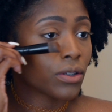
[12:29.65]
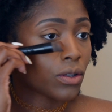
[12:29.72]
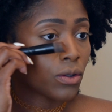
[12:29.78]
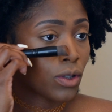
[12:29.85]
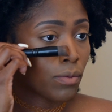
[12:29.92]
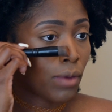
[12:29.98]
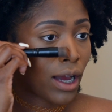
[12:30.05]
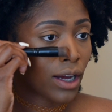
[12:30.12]

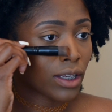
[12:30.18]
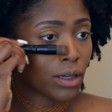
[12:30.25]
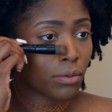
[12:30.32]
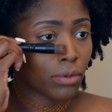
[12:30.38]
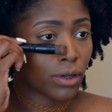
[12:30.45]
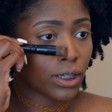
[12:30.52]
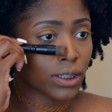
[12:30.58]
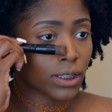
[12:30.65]
Use the back of that
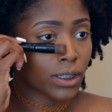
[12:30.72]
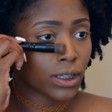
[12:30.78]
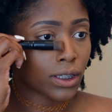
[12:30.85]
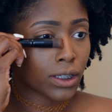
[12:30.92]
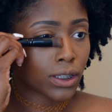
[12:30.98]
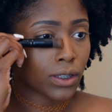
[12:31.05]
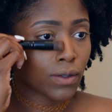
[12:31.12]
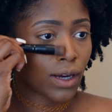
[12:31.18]
brush and
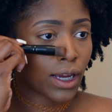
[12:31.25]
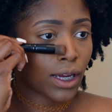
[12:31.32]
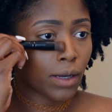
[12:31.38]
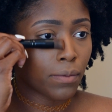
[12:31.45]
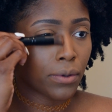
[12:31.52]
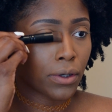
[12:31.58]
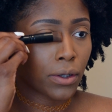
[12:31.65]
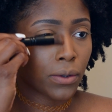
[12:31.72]
just drag it
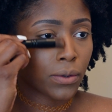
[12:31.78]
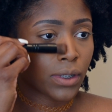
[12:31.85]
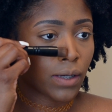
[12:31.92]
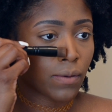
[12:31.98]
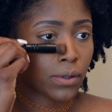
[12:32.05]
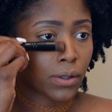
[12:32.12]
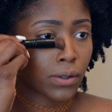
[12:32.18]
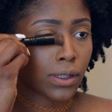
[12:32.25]
up your nose
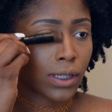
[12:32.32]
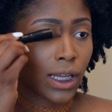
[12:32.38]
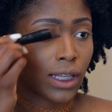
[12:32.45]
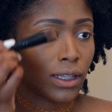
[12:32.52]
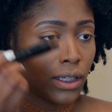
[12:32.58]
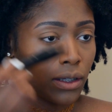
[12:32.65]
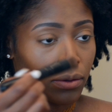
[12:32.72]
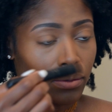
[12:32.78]
ever so
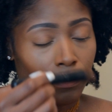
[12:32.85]
slightly.